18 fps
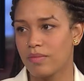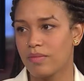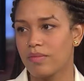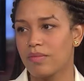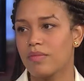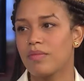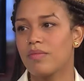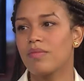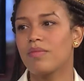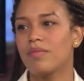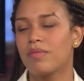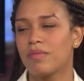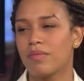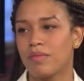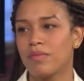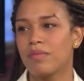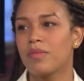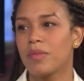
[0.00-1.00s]
on the
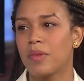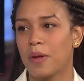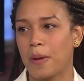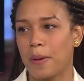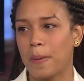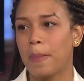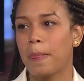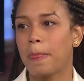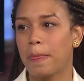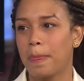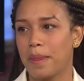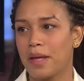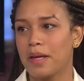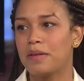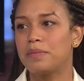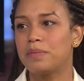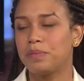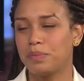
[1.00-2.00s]
upside of that might be
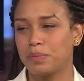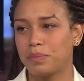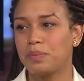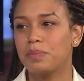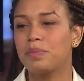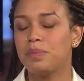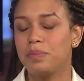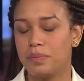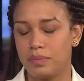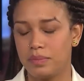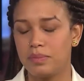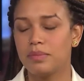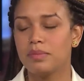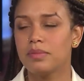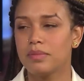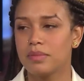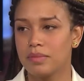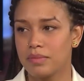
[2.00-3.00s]
doing pretty well. So what
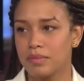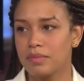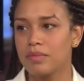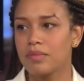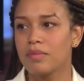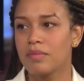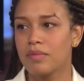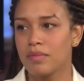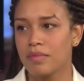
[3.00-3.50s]
does that mean about the